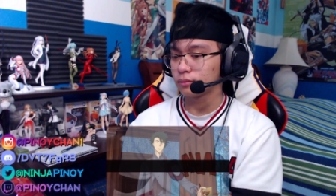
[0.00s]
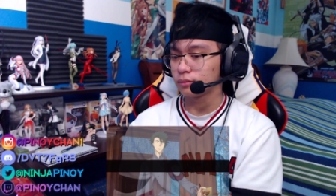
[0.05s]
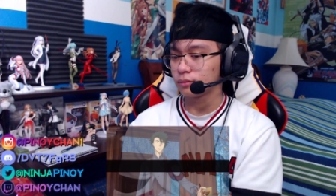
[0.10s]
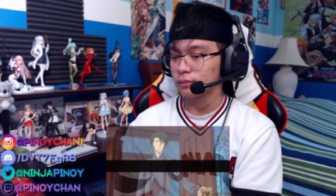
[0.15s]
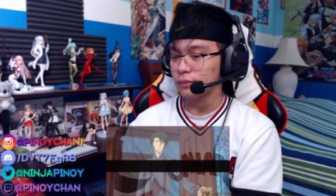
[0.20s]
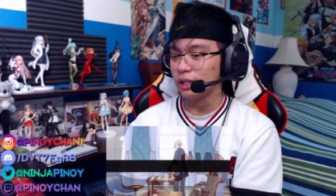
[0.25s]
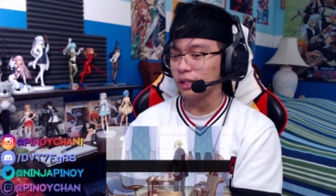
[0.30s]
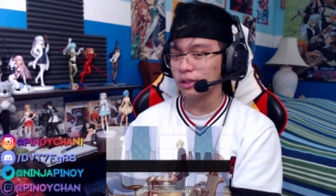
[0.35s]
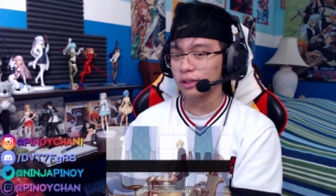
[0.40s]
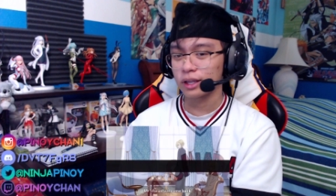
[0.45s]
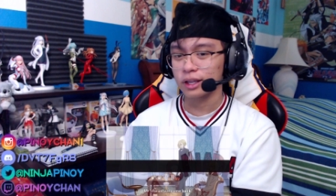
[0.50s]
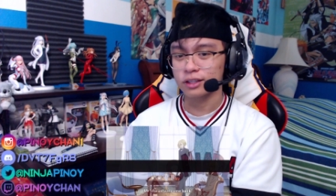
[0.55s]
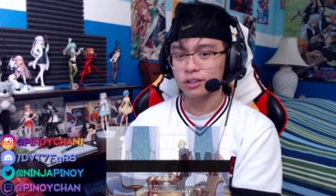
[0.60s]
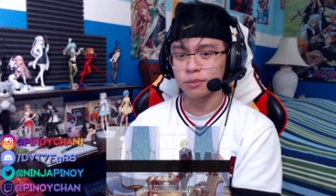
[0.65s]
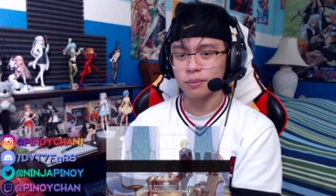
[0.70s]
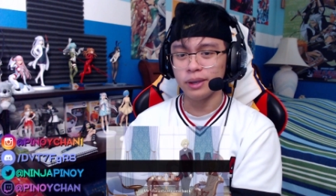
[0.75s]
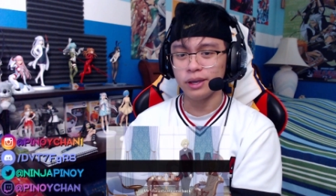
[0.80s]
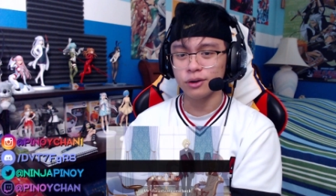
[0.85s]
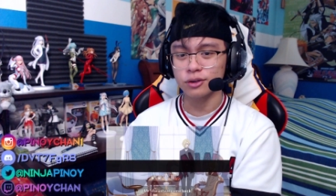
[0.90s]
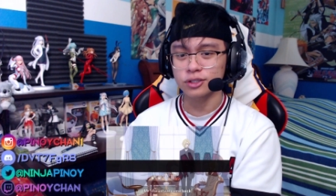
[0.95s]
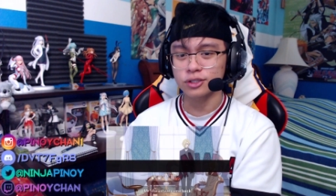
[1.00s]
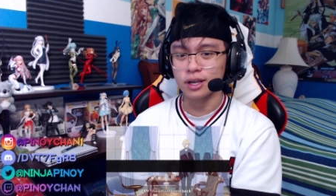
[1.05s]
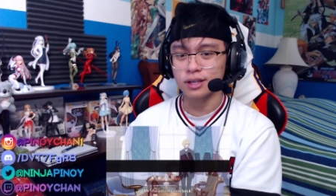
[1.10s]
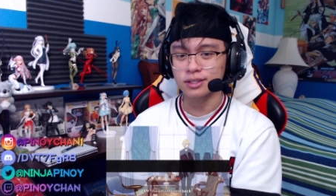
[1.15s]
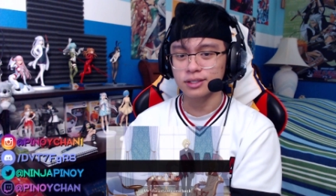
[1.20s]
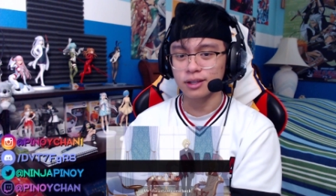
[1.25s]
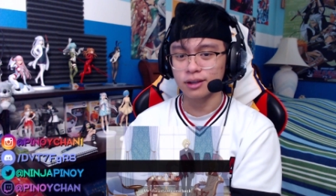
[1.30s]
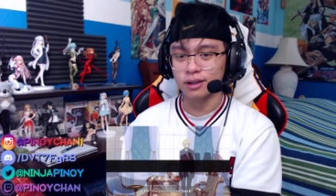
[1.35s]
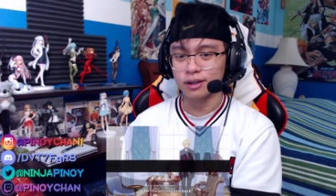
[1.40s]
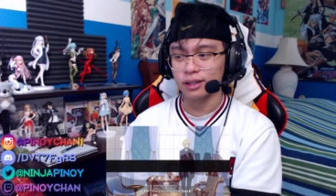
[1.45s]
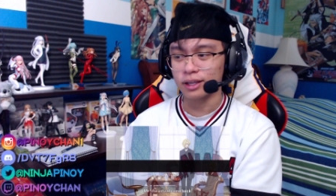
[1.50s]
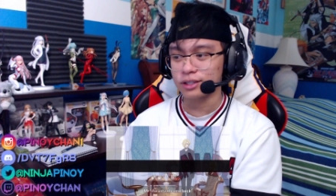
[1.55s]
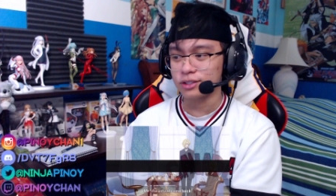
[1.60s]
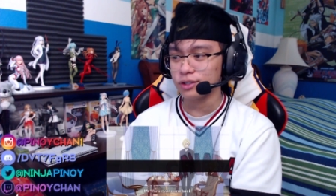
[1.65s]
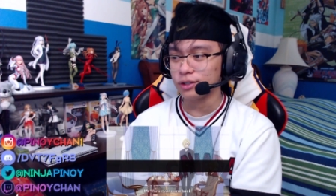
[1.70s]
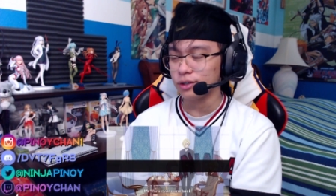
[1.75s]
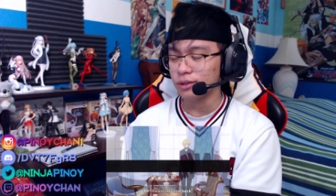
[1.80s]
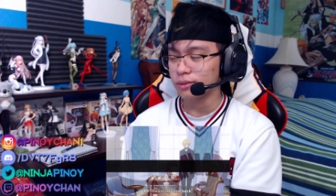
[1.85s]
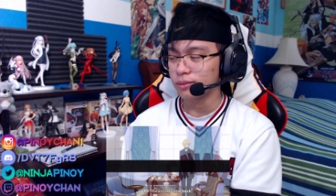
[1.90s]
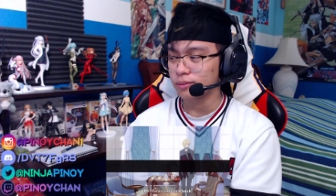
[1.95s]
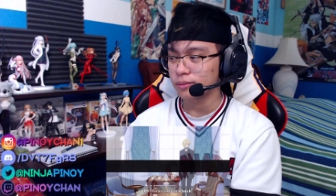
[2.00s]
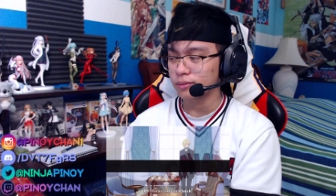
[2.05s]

That looked like tomato sauce, not gonna lie to you.